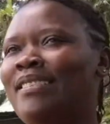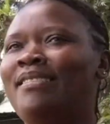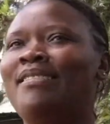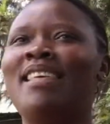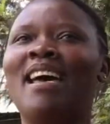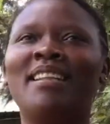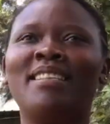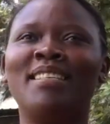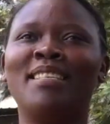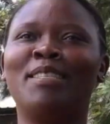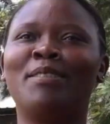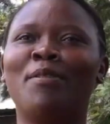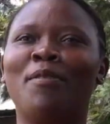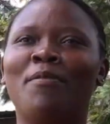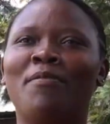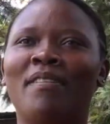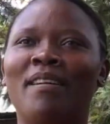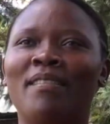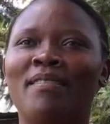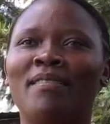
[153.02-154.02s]
that is
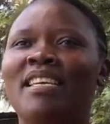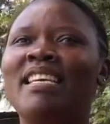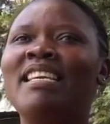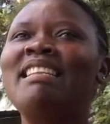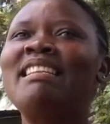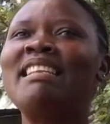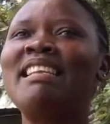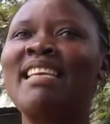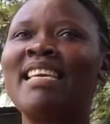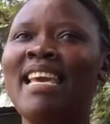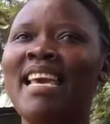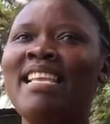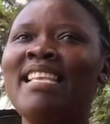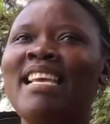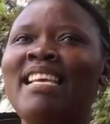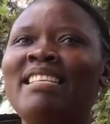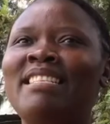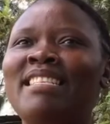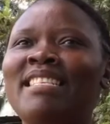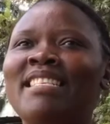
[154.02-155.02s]
over. In
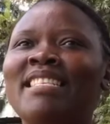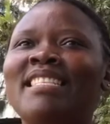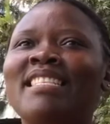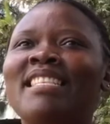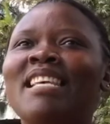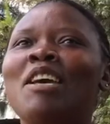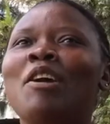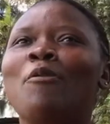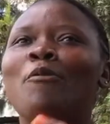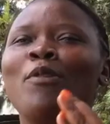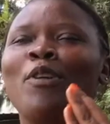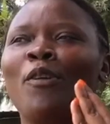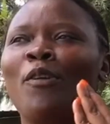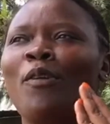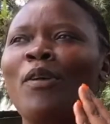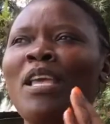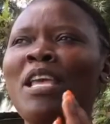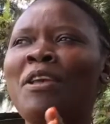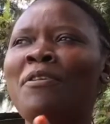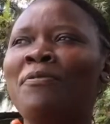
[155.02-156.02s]
Kenya, it is,
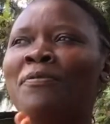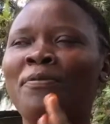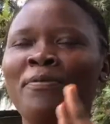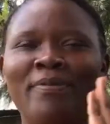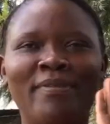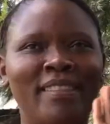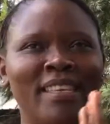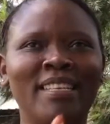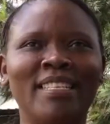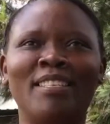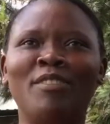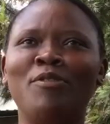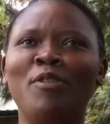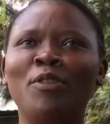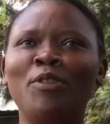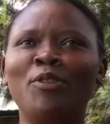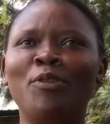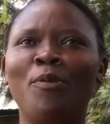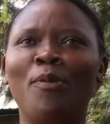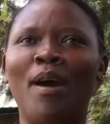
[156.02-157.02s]
if things
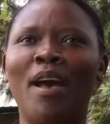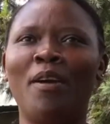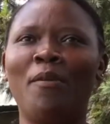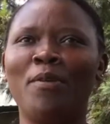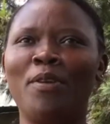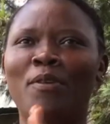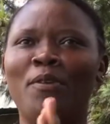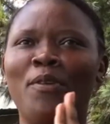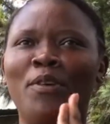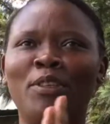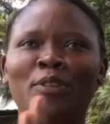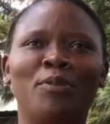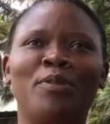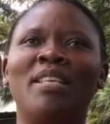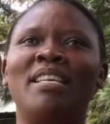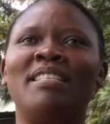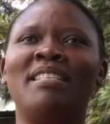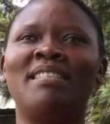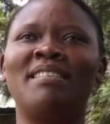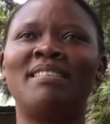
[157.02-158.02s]
don't work, we go to
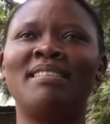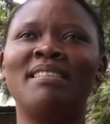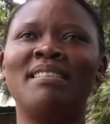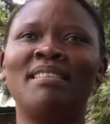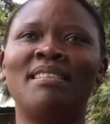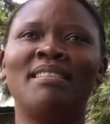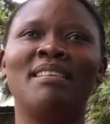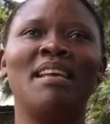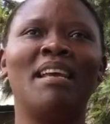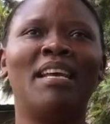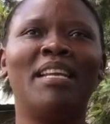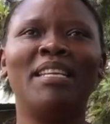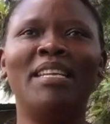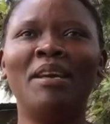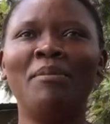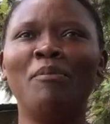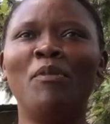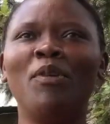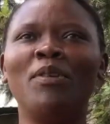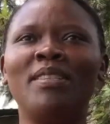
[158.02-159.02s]
the street,
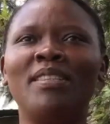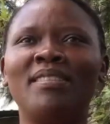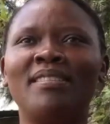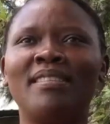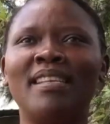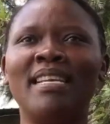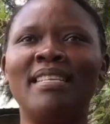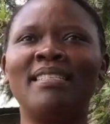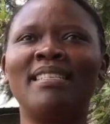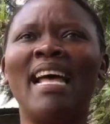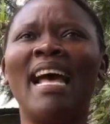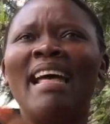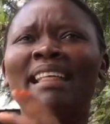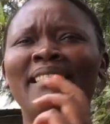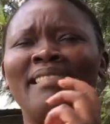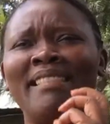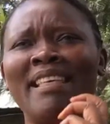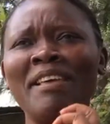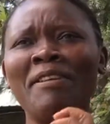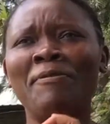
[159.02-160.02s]
demonstrate,
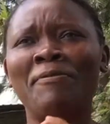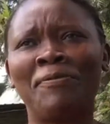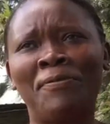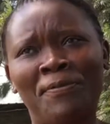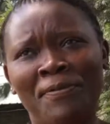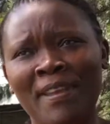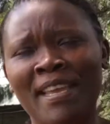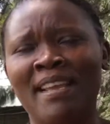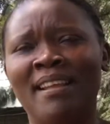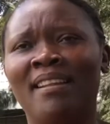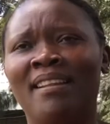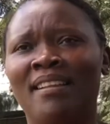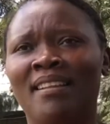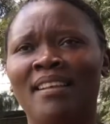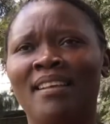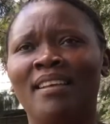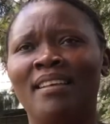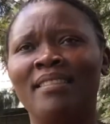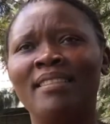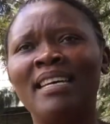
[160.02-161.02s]
and they feel
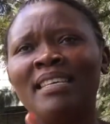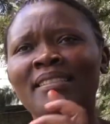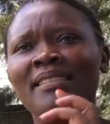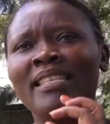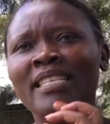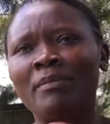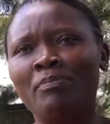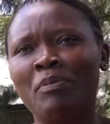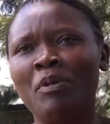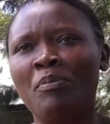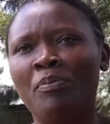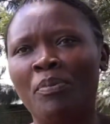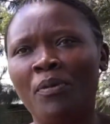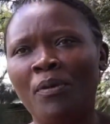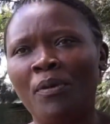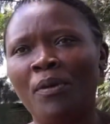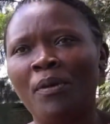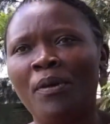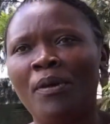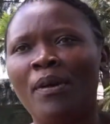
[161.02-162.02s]
that these
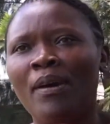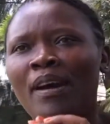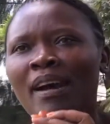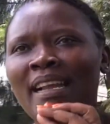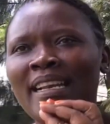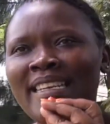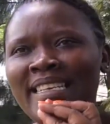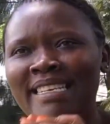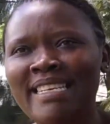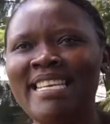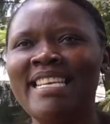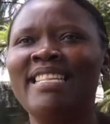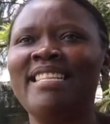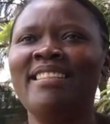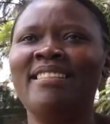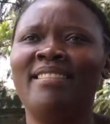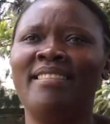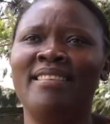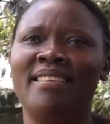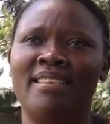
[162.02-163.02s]
people need
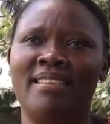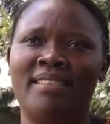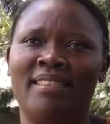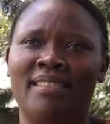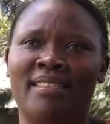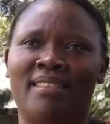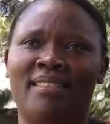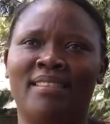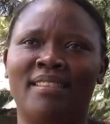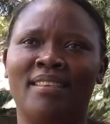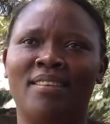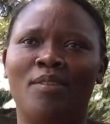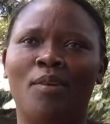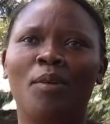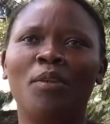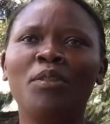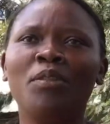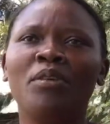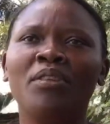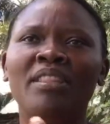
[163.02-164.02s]
this.
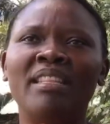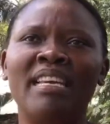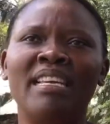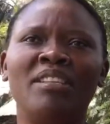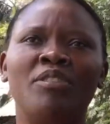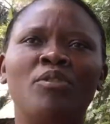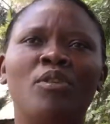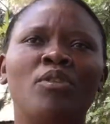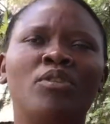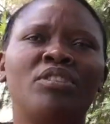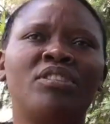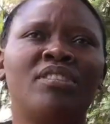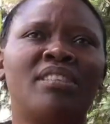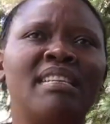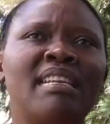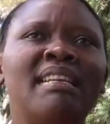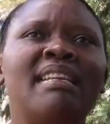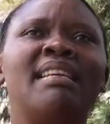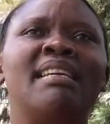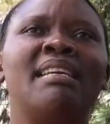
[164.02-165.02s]
Although they don't
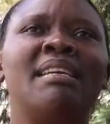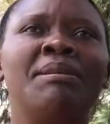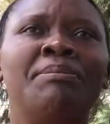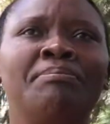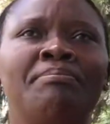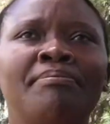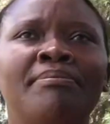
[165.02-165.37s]
really